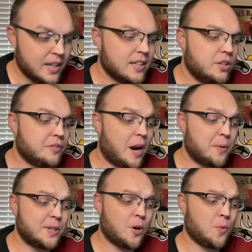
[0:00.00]
You've got
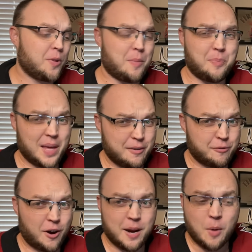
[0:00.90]
Rendon with a big
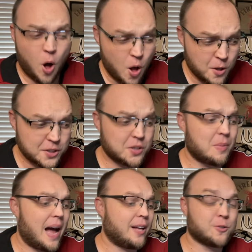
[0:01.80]
frame, all
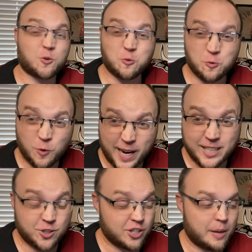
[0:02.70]
smiles,
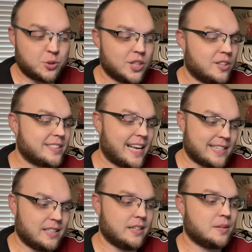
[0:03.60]
great shape. She looks
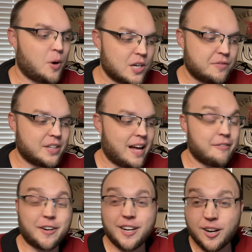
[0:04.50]
excellent. Tomas Vidal,
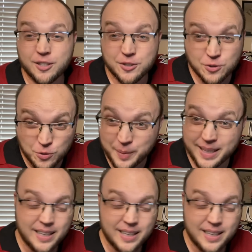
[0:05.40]
very unassuming.